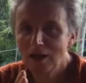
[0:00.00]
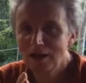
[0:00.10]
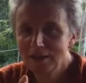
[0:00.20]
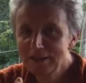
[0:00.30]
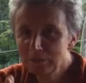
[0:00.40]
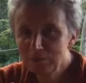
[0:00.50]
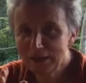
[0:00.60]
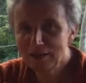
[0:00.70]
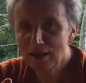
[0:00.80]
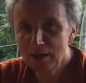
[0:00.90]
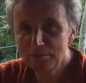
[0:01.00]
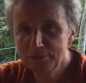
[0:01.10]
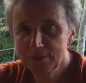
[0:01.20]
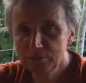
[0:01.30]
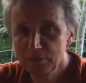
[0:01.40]
I didn't become
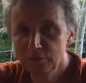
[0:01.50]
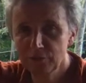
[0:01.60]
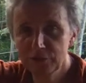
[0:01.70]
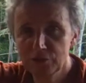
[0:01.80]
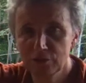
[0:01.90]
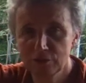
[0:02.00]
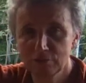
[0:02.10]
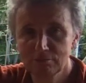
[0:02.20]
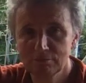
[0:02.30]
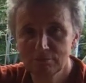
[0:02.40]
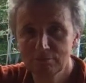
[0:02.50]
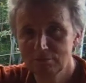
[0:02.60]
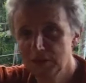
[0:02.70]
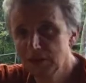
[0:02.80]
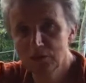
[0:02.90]
the musician
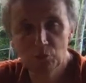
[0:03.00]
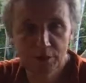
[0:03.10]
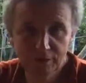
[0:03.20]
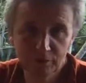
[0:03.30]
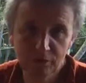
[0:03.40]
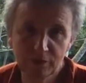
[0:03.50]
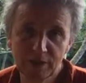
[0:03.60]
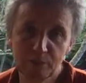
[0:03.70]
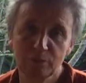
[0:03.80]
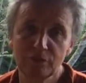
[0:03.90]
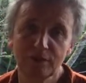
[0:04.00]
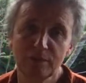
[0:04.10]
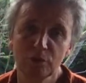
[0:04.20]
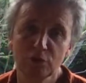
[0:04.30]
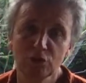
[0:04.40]
in whatever
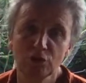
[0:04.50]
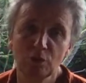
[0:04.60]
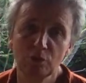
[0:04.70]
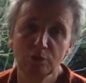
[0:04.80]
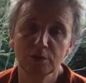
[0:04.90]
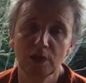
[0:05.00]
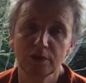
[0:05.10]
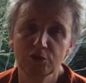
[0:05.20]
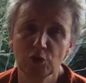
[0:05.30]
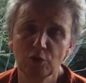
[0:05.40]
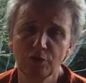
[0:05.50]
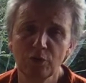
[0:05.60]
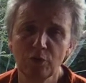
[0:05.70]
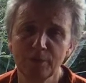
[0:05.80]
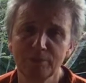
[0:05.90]
fame or short, uh, short
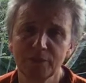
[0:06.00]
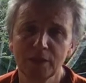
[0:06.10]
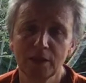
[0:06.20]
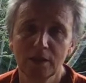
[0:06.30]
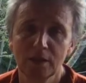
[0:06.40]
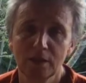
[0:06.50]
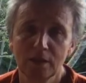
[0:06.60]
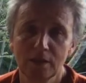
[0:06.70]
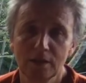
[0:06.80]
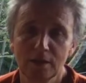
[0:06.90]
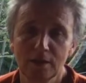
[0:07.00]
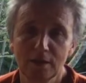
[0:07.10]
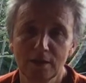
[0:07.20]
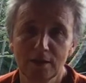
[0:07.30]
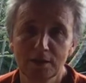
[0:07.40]
form.
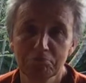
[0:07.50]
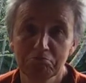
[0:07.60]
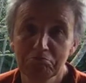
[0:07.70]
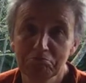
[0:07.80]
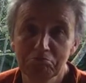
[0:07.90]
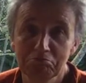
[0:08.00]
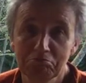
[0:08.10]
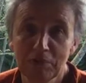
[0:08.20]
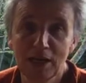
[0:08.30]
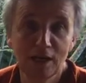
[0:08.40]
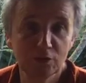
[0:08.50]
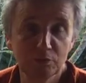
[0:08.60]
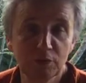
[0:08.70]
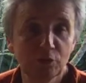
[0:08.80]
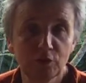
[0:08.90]
I allowed
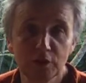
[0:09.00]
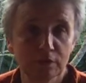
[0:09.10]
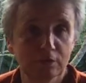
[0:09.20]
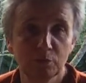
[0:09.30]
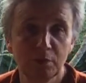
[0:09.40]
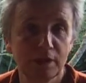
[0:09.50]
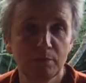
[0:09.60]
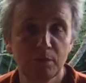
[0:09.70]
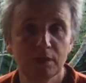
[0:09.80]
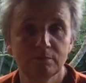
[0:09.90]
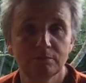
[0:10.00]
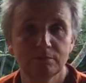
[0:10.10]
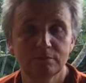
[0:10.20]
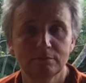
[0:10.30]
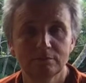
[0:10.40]
music to play me,
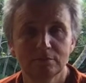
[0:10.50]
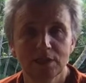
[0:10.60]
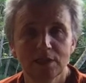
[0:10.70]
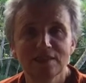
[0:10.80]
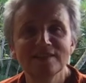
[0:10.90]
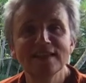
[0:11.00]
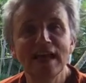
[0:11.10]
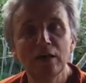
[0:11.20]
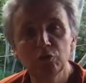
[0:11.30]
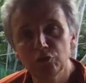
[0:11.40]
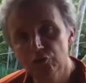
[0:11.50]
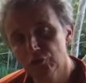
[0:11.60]
sound